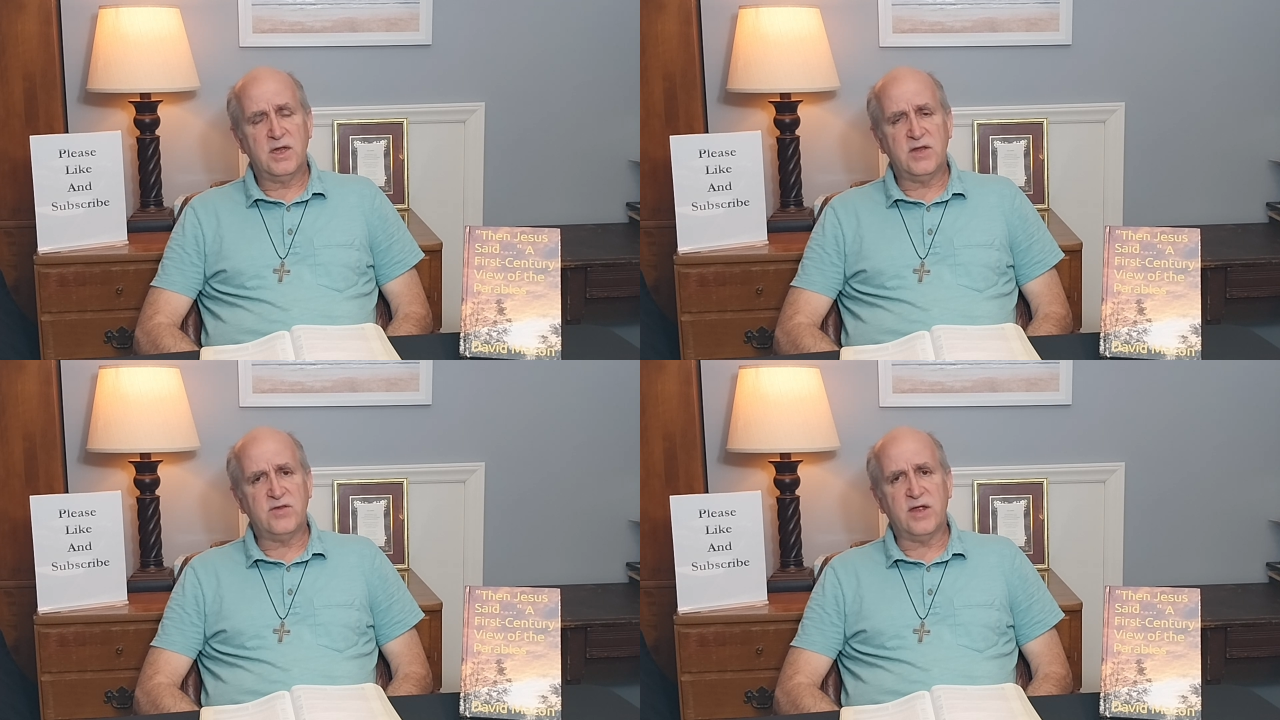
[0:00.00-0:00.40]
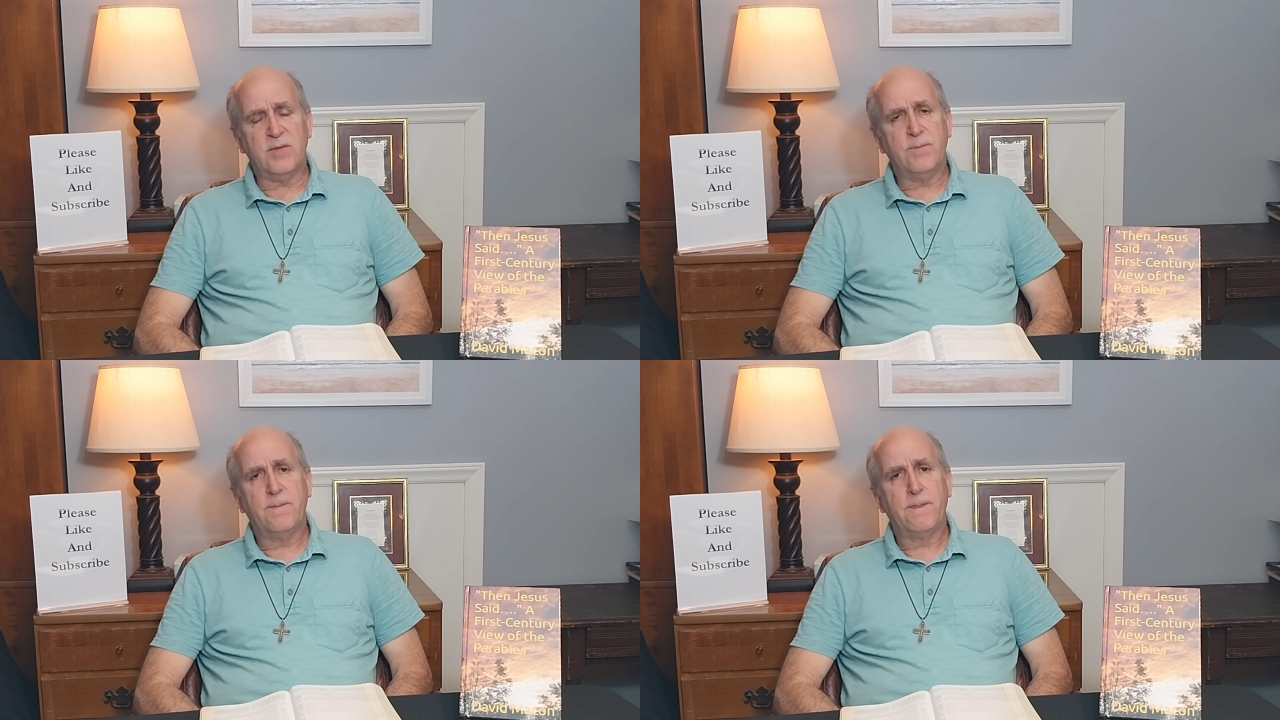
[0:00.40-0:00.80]
He's
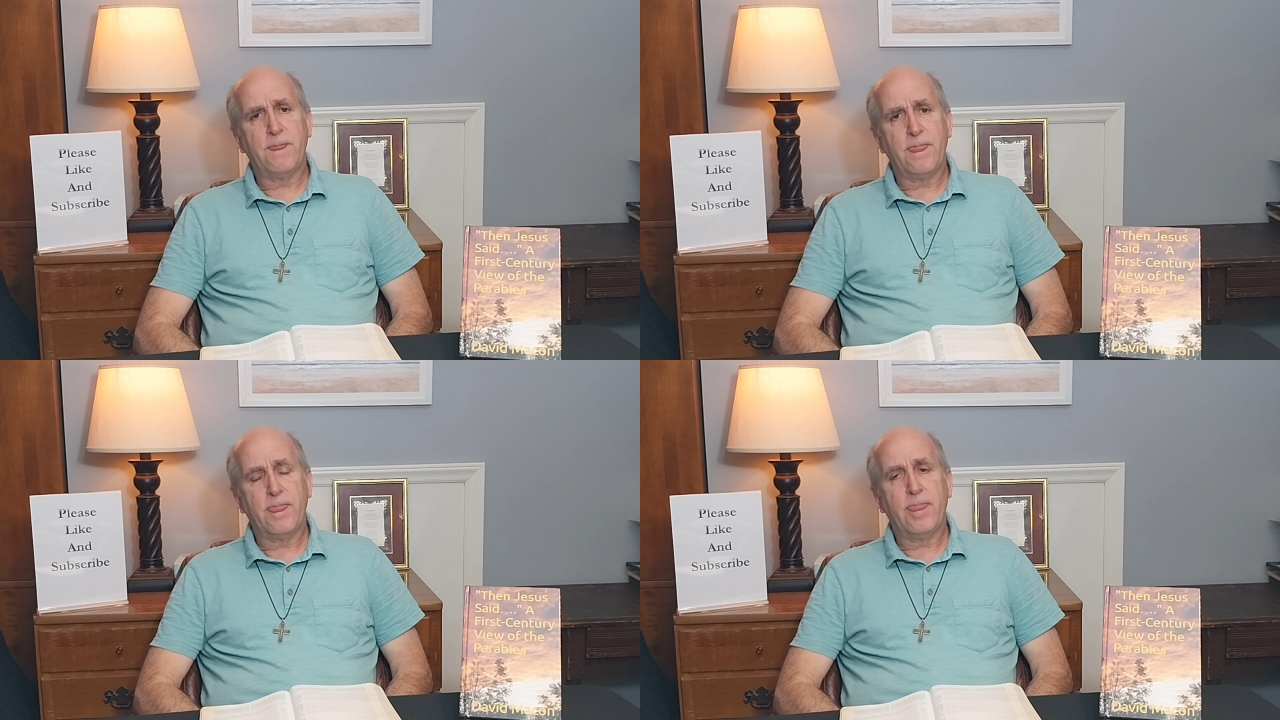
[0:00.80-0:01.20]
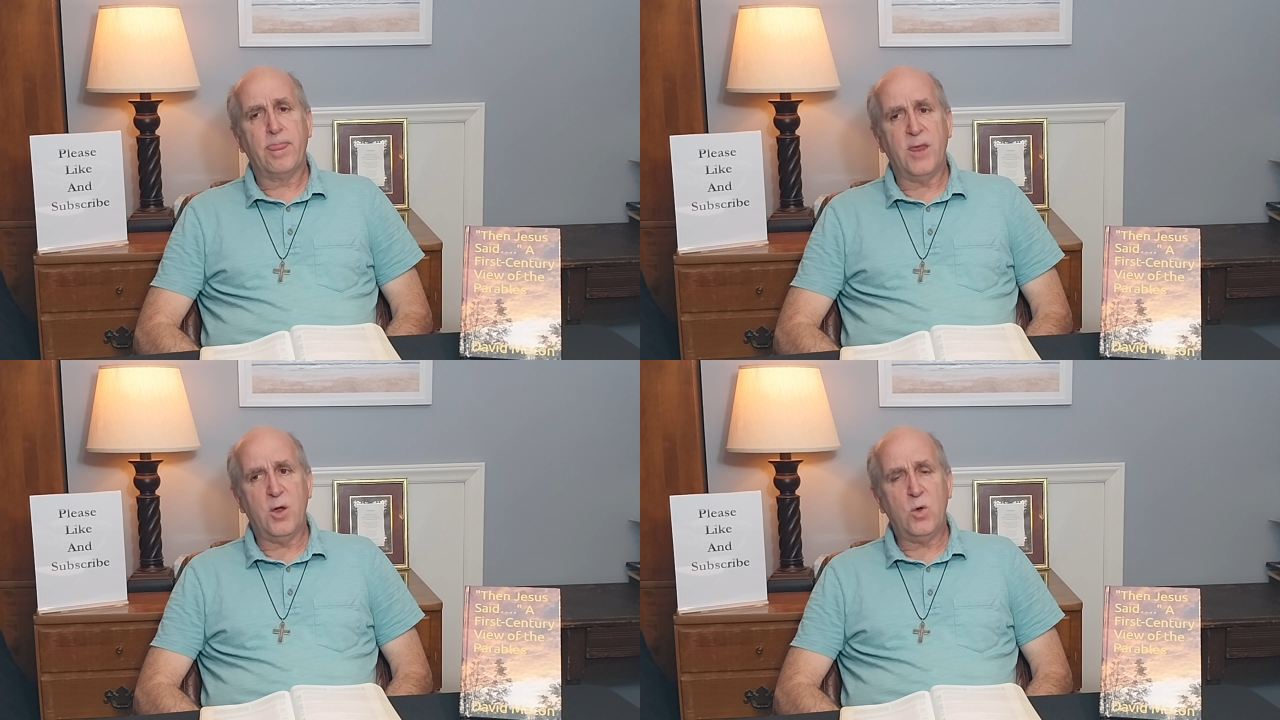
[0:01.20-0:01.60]
like,
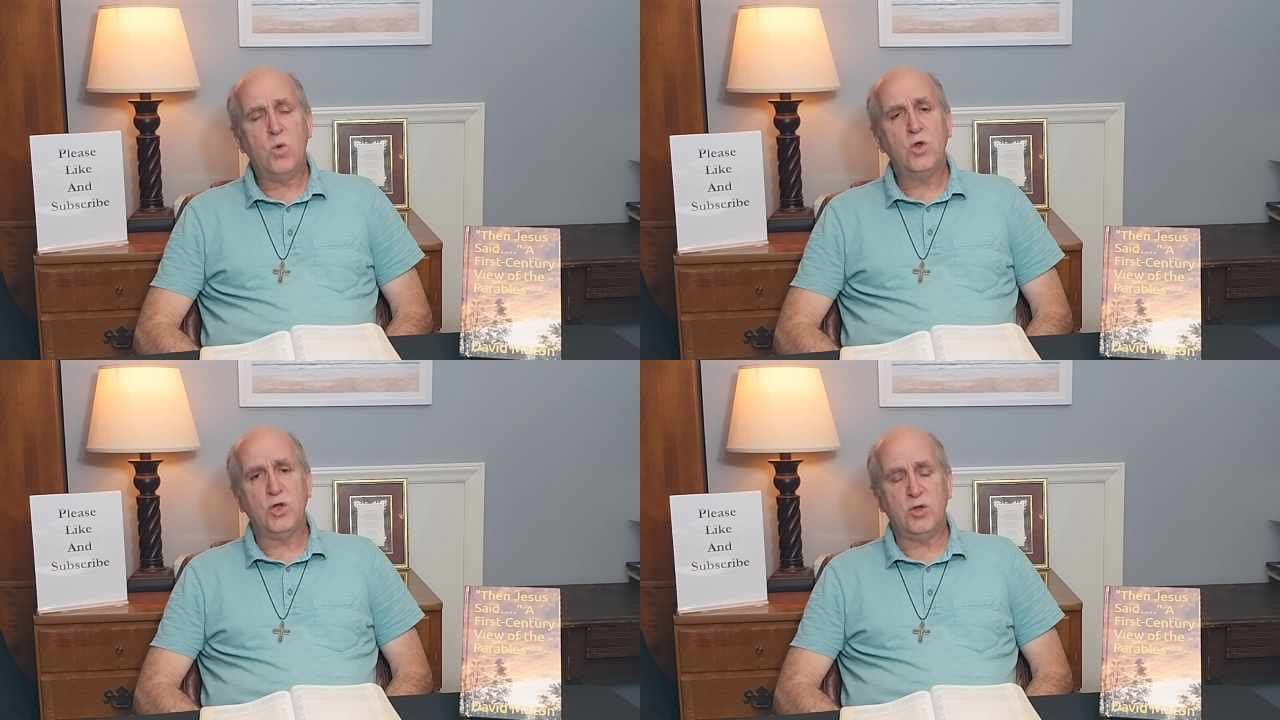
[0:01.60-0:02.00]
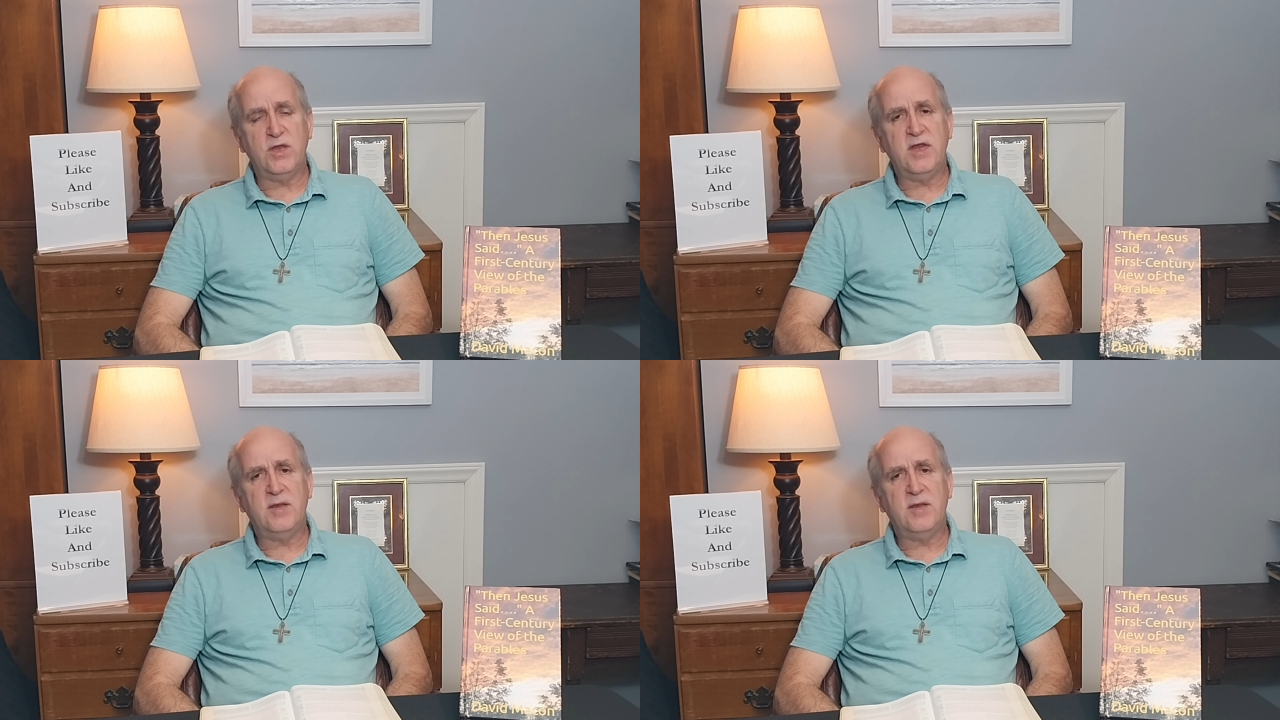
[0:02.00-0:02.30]
no, you need